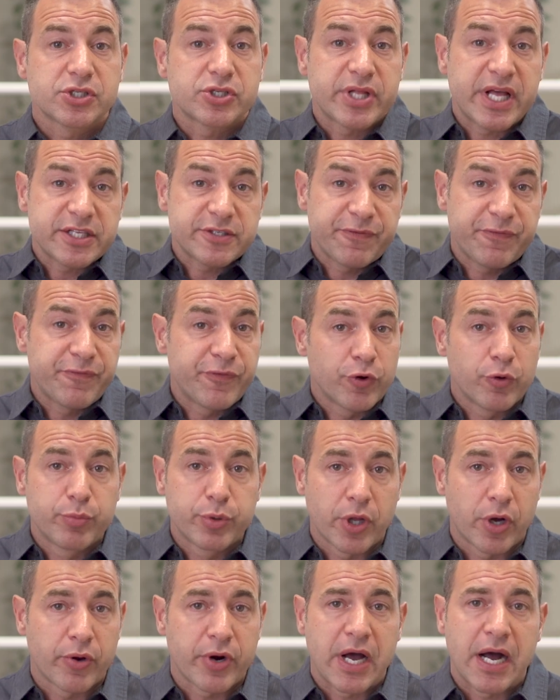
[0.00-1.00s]
So that's full
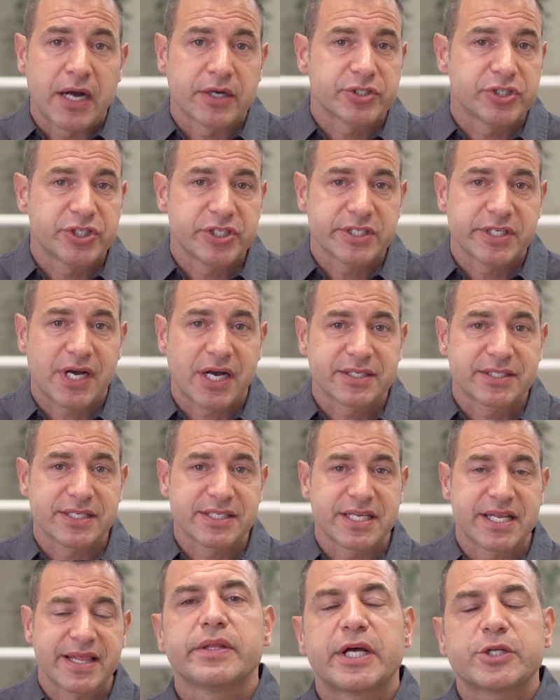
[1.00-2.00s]
blown oxygen
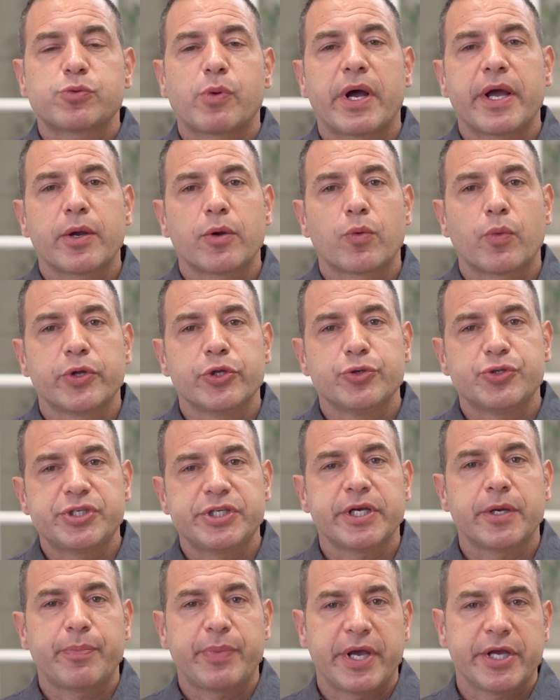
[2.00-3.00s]
toxicity. That's why when you
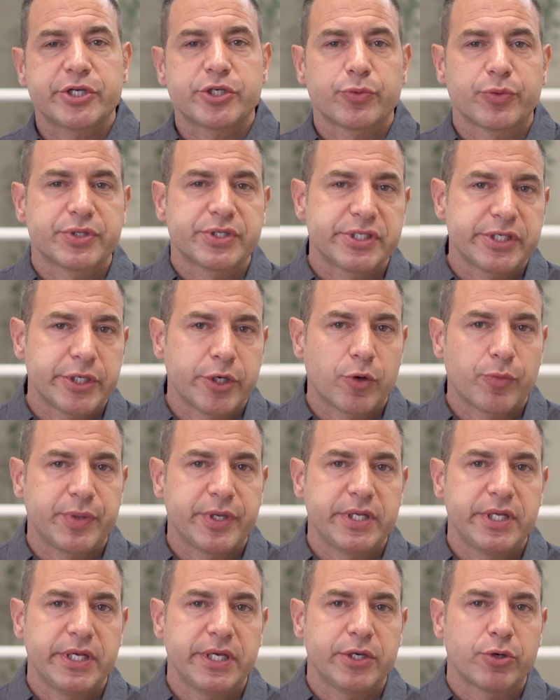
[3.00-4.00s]
see a patient with
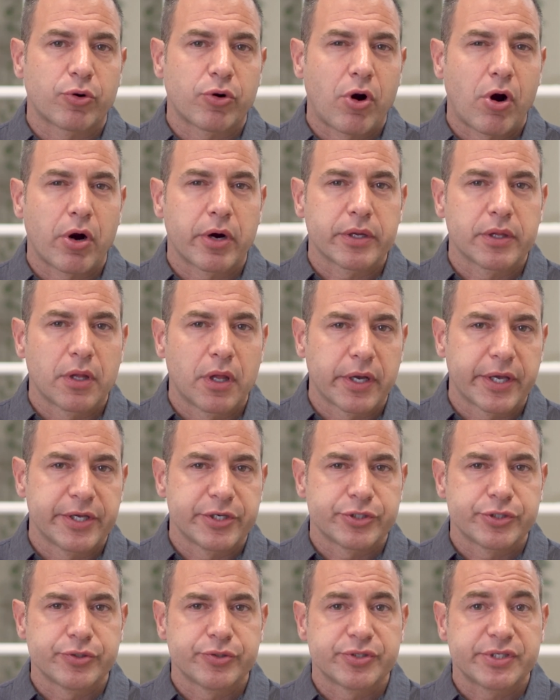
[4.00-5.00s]
COPD or heart and lung
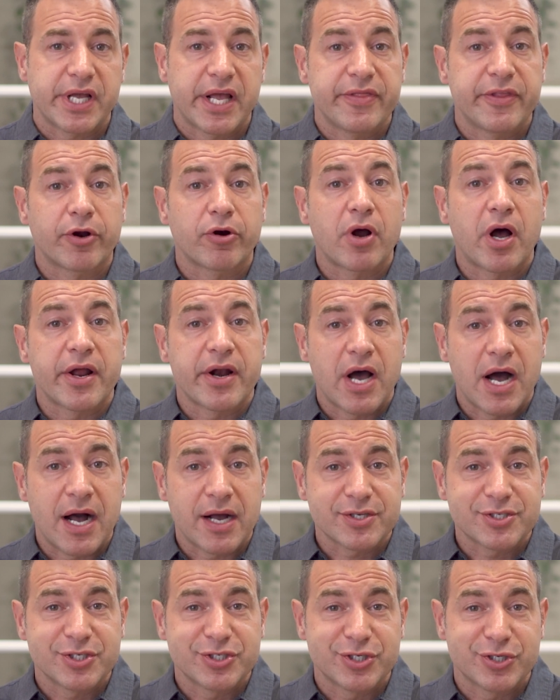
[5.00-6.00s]
issues and they're on
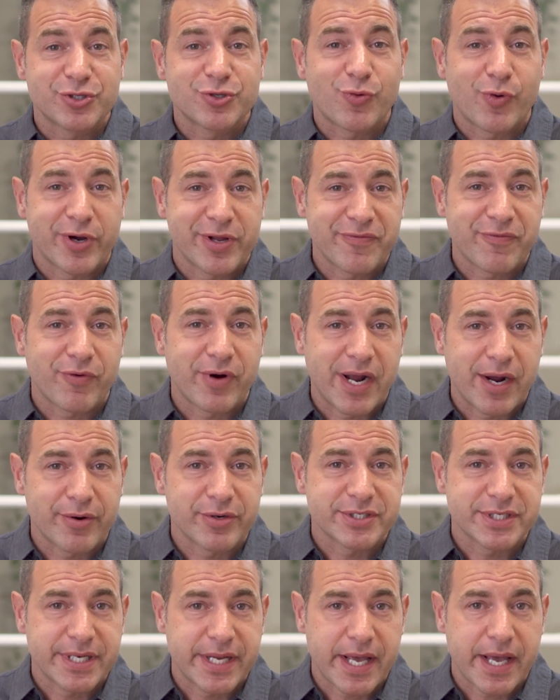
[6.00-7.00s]
oxygen 24
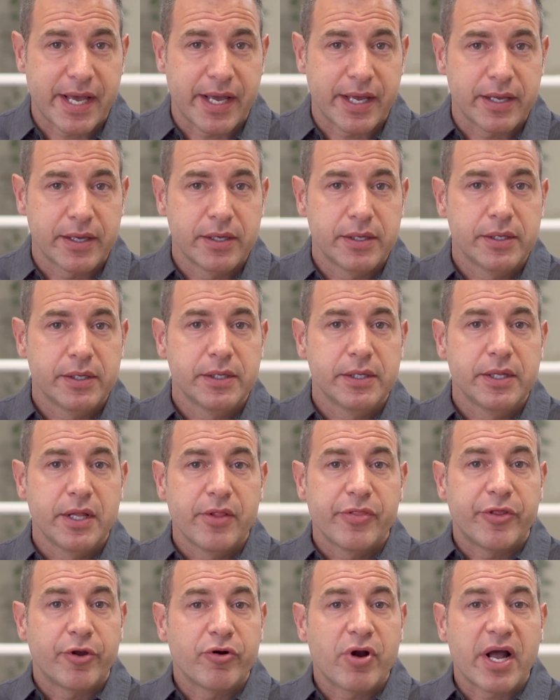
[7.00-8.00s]
hours a day,
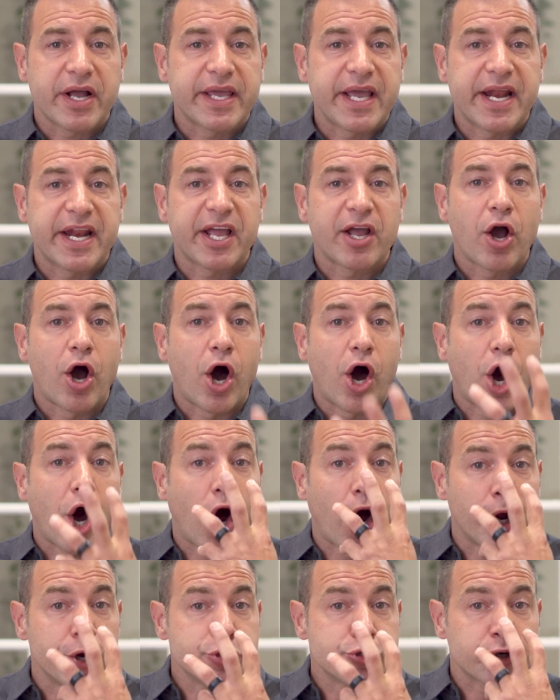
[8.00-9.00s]
they're not getting
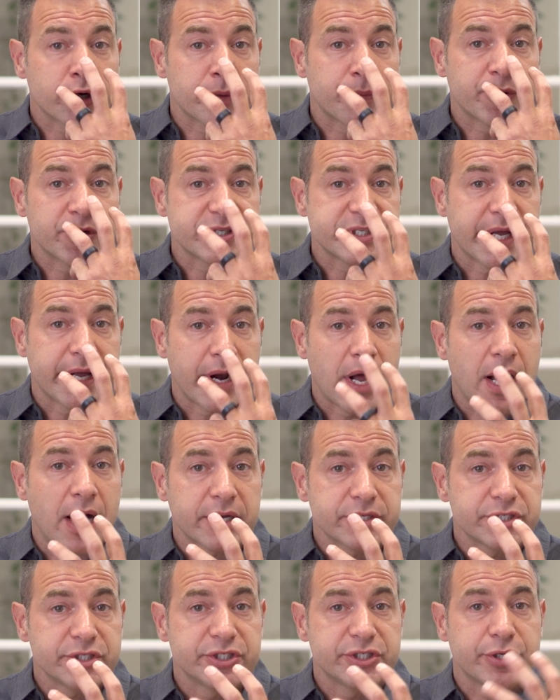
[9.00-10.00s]
100%
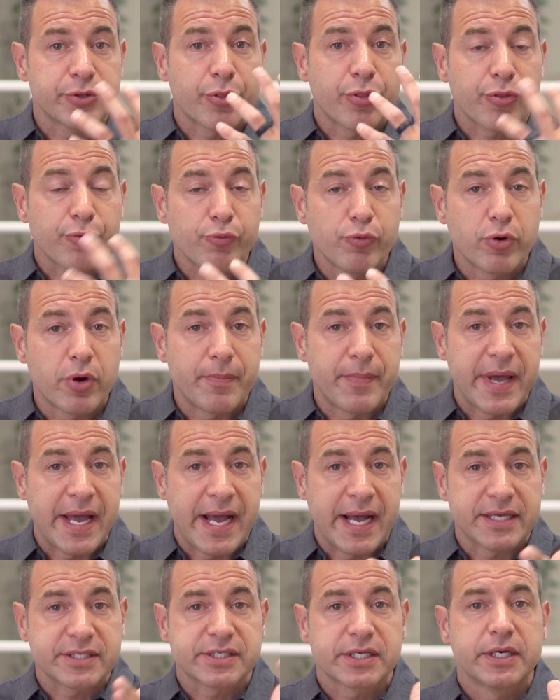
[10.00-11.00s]
oxygen through a
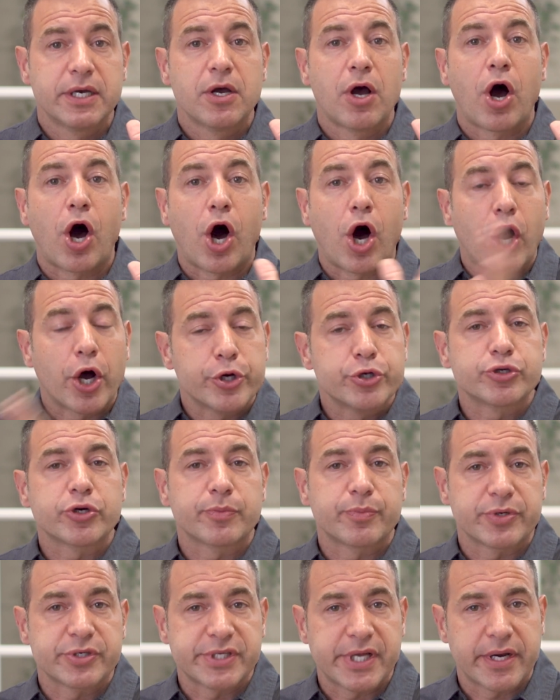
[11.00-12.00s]
mask
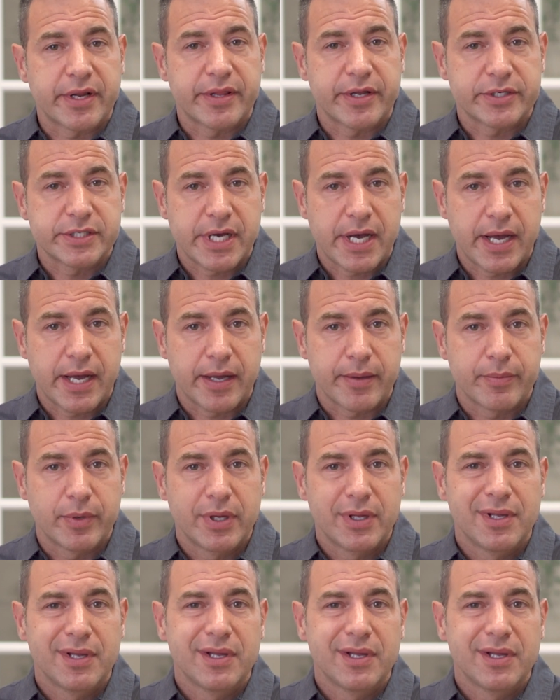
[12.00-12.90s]
100% of the time.